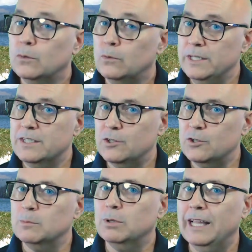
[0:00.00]
Research
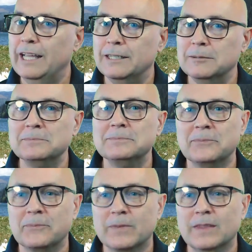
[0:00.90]
and planning.
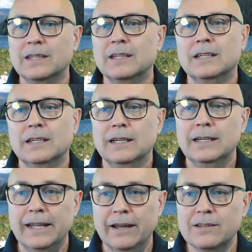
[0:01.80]

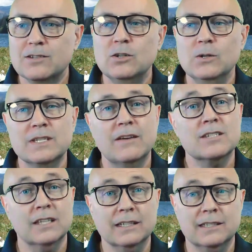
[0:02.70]
Now that students have
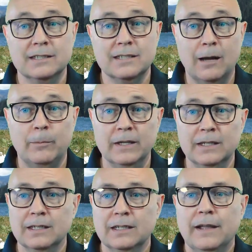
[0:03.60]
selected a topic,
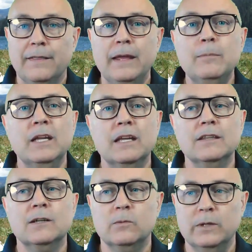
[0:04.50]
they begin
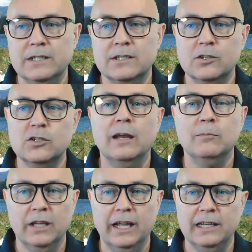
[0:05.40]
their research and
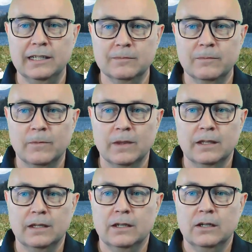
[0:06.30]
planning.
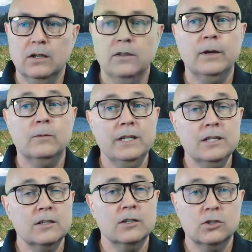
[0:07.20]
Their
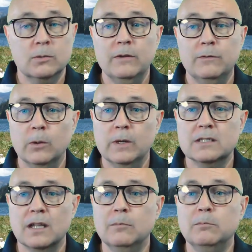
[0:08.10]
research should be focused
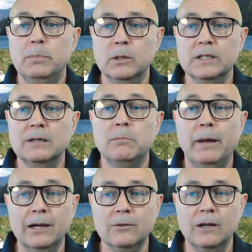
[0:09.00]
on building
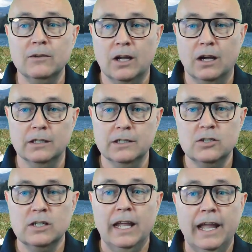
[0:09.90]
background
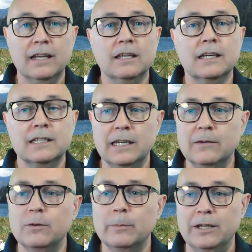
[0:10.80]
knowledge and collecting
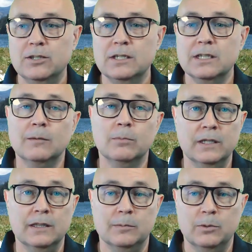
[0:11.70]
information to
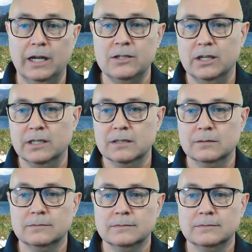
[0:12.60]
complete their projects.